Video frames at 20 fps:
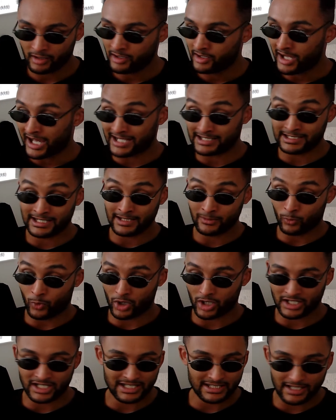And then
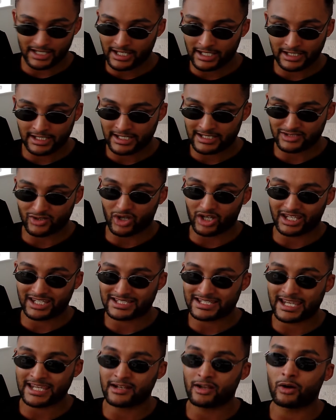what? And it's not like he's
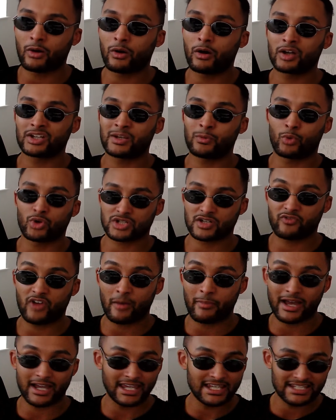saying, oh, I didn't watch the fight
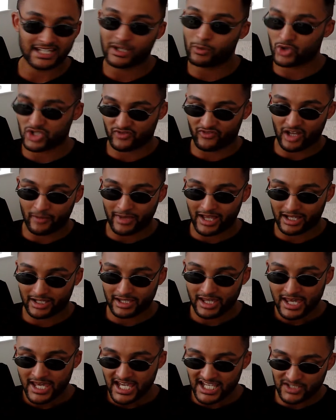back. He said he watched the fight back.
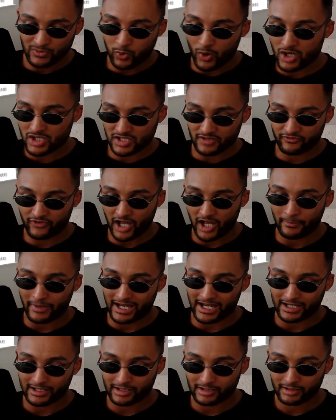He's watched the fight
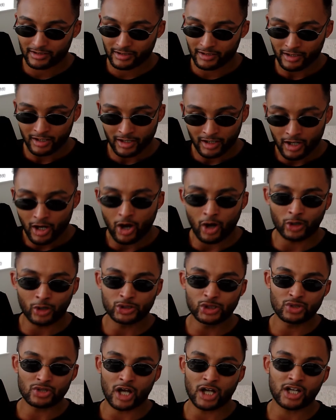back. Oh,
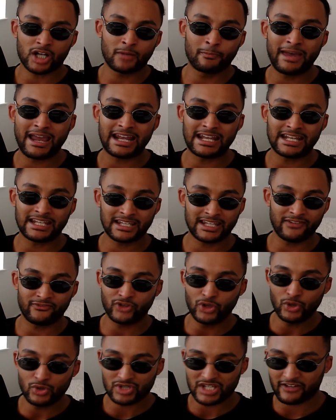I can barely give
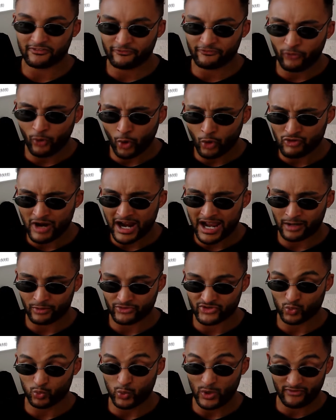Usyk 4
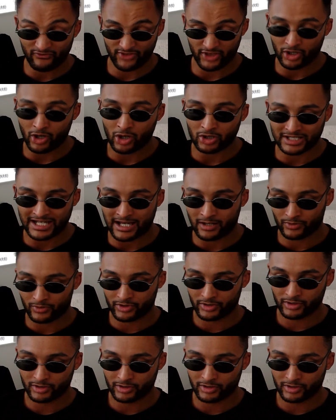rounds with the knockdown.